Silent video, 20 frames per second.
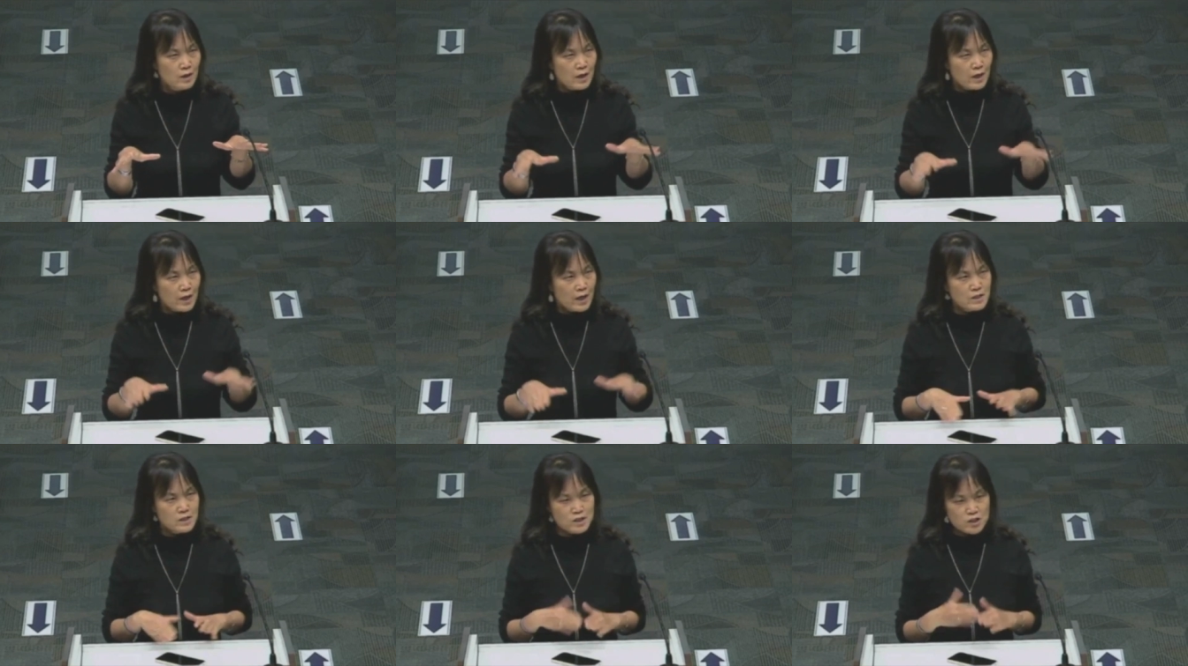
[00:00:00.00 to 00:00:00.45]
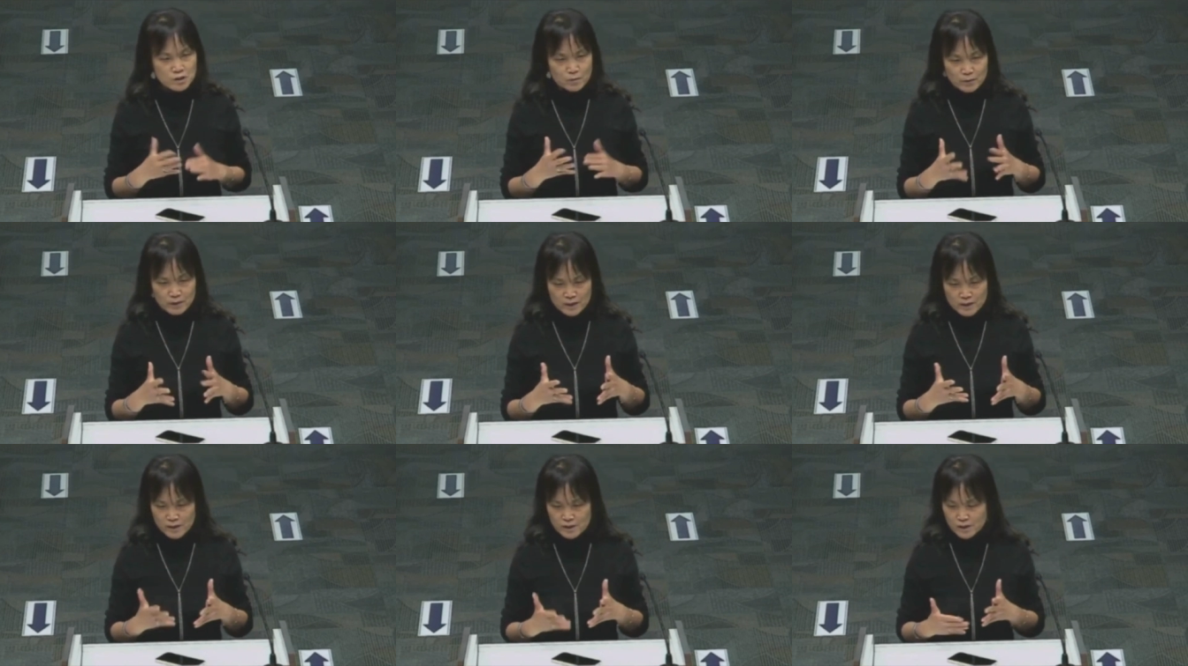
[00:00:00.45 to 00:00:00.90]
And some
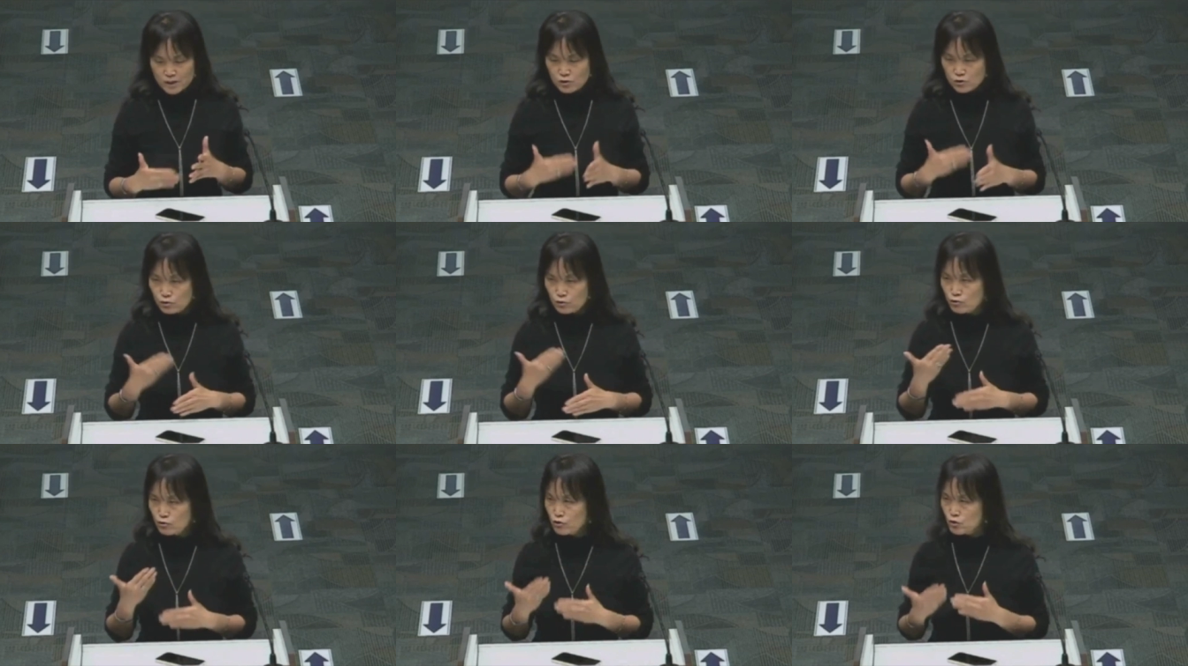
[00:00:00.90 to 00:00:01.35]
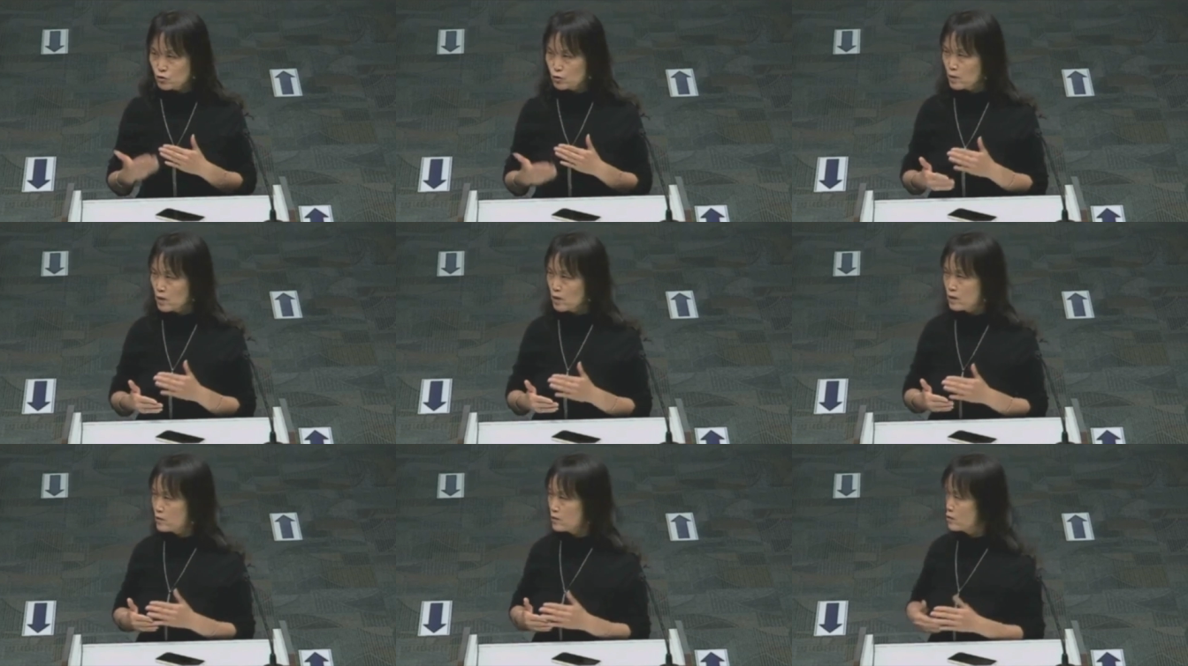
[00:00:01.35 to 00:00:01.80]
of these issues,
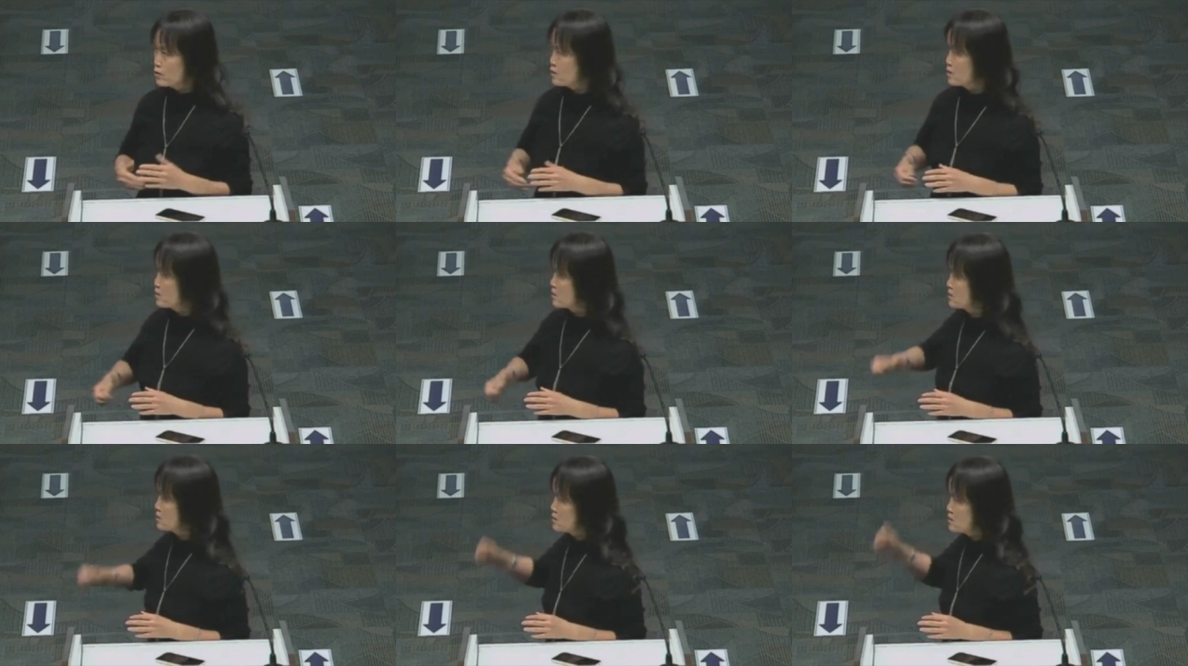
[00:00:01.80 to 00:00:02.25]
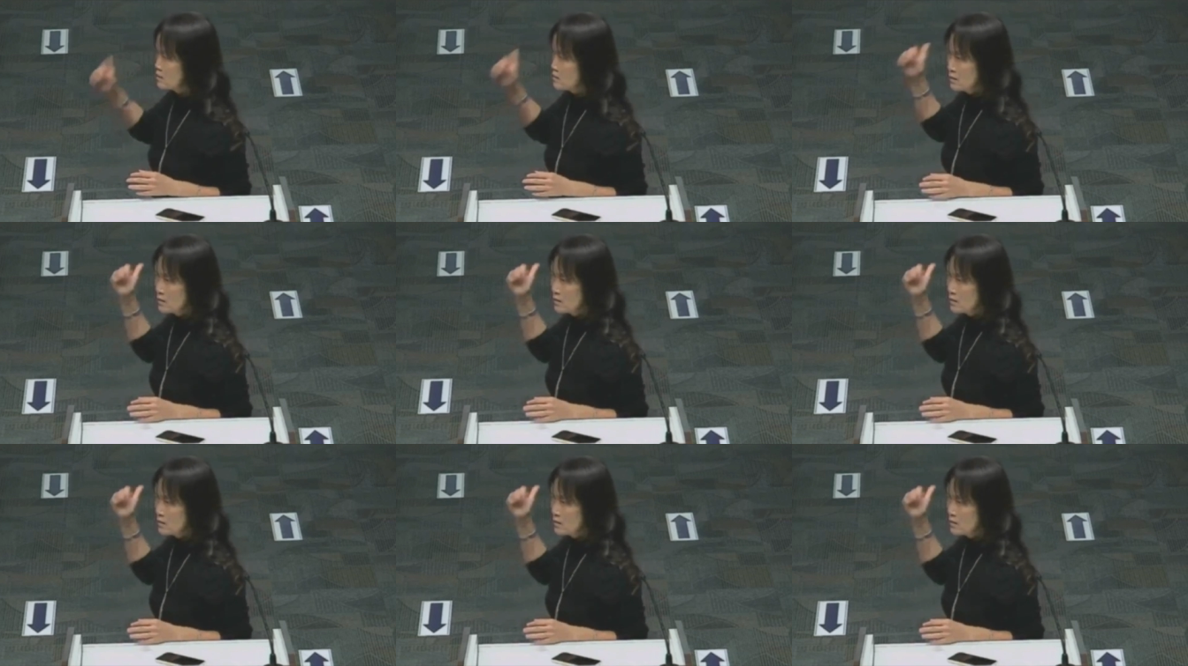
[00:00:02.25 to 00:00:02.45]
whether it's